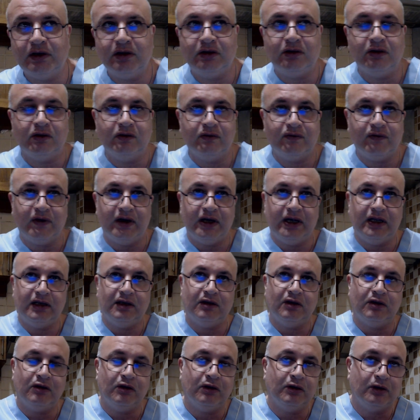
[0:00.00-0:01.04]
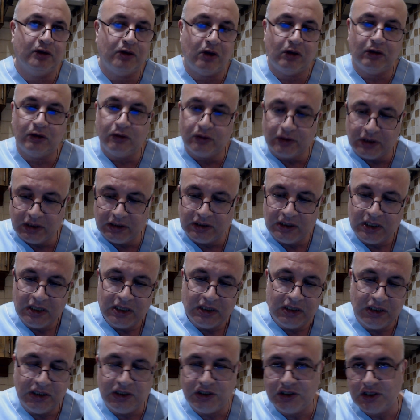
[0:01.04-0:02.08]
don't find, don't, don't look it
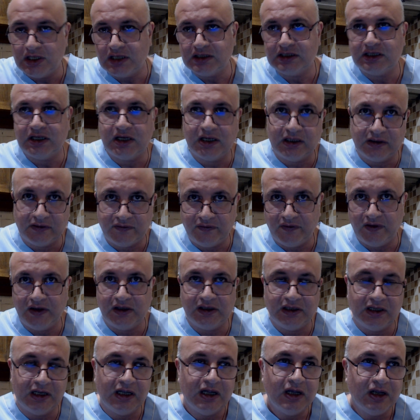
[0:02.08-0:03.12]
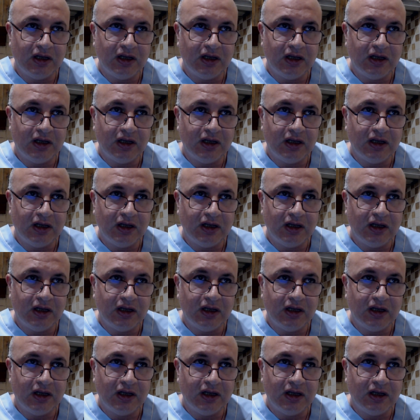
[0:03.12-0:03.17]
in just heart failure.